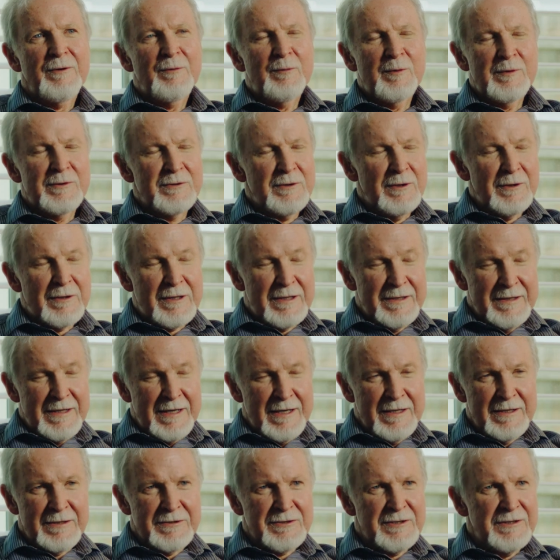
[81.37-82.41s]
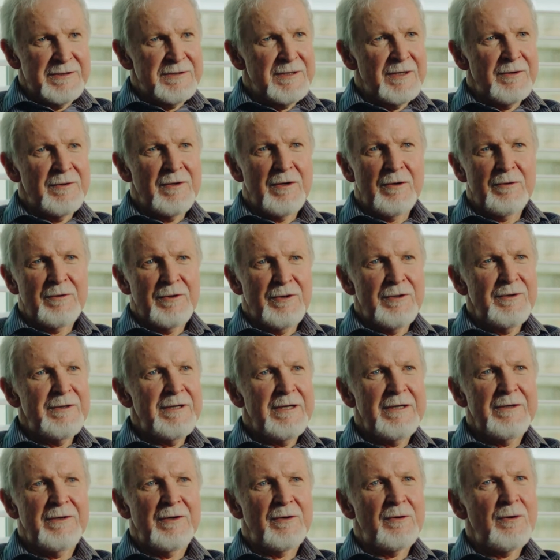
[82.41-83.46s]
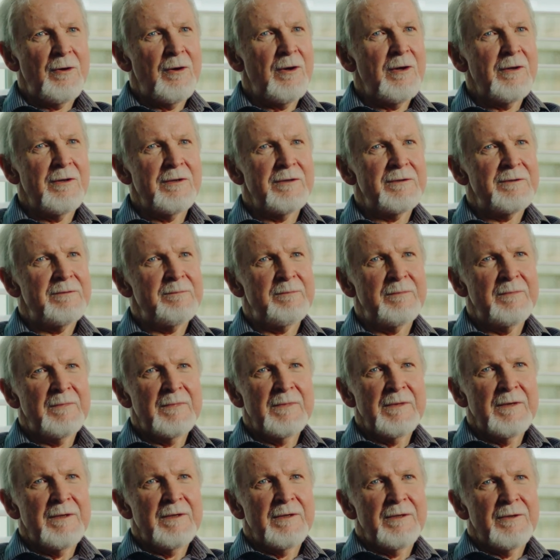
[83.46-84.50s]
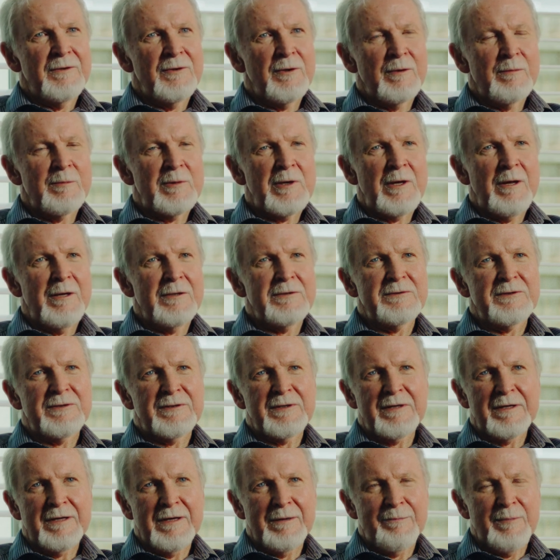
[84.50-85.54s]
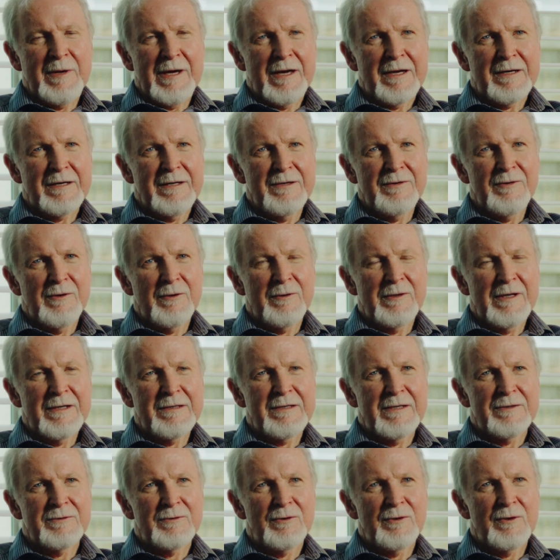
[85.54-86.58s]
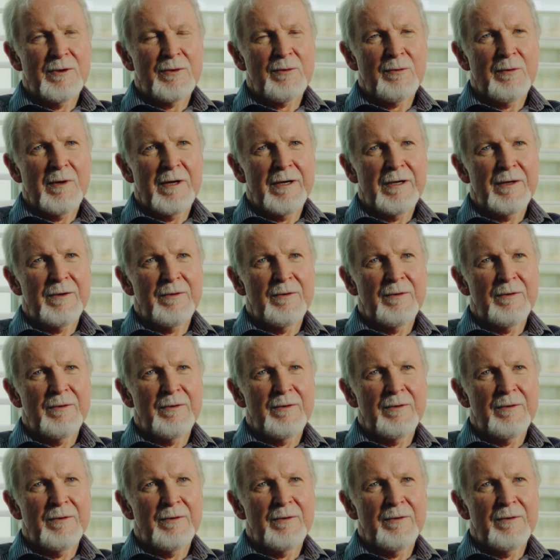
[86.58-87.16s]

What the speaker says: was looking at it and she said, no, you need to call the dermatologist and get back in there. That doesn't look right.